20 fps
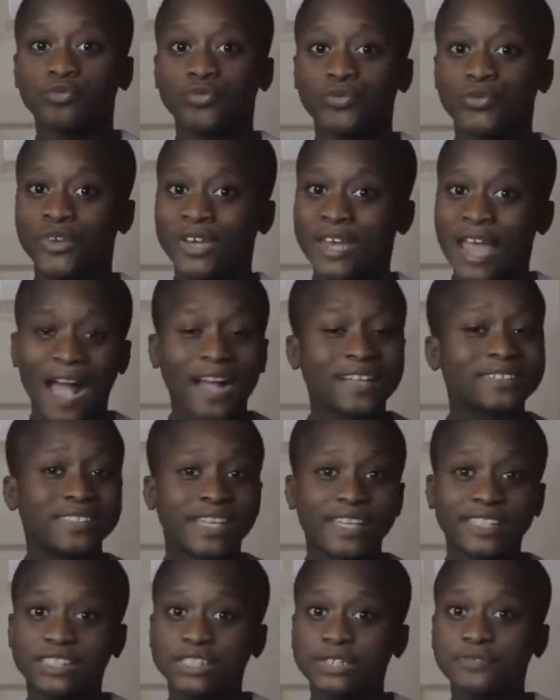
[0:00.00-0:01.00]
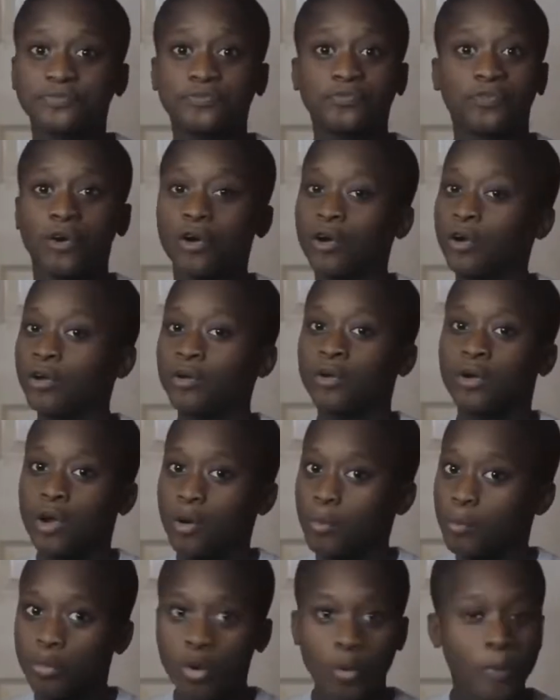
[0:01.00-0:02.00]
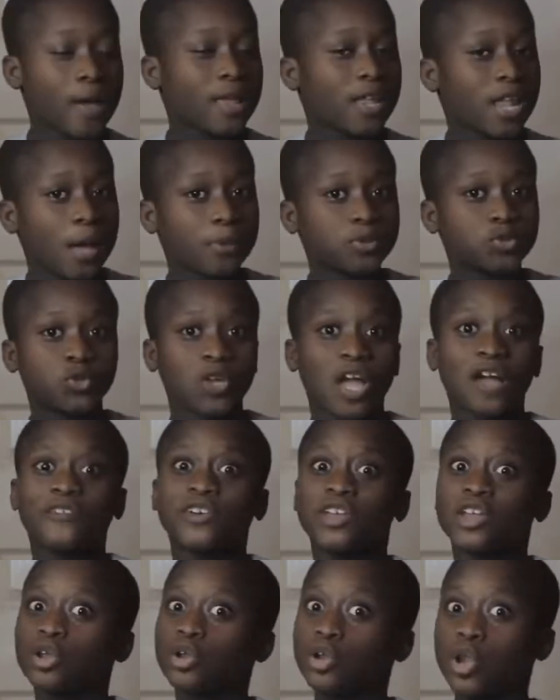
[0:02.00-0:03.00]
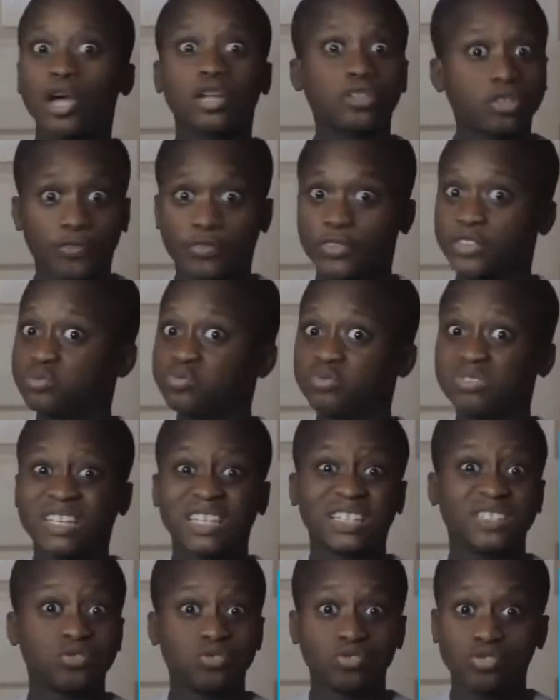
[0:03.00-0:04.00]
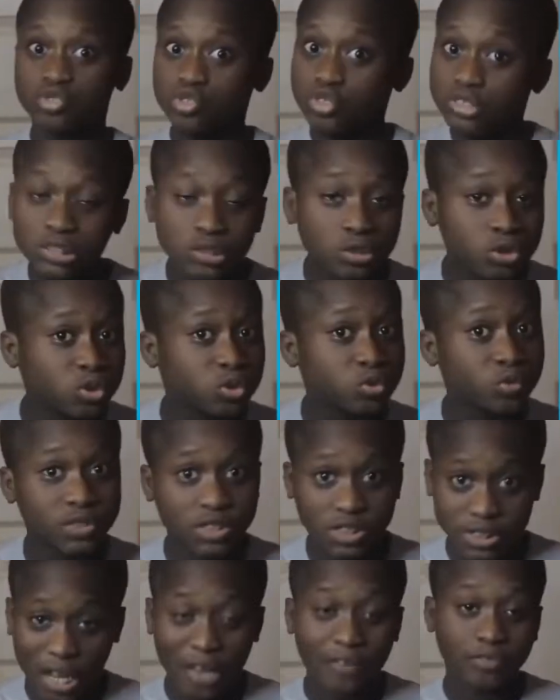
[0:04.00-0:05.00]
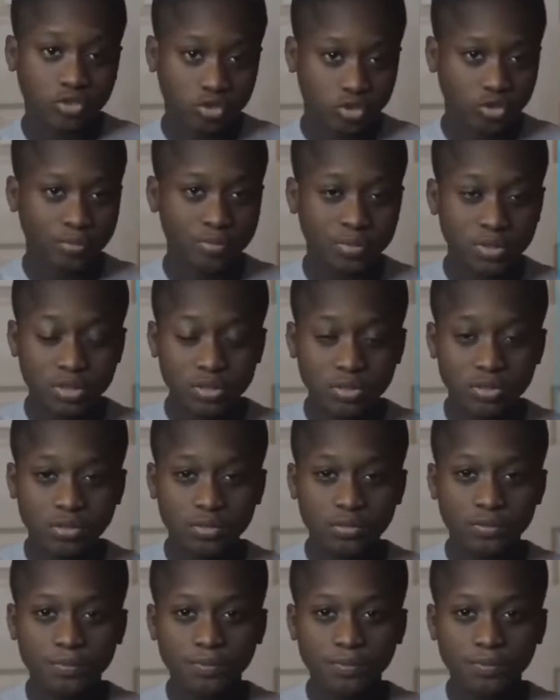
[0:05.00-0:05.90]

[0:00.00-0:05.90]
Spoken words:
React Native for mobile apps. We have a lot of things you can do with JavaScript.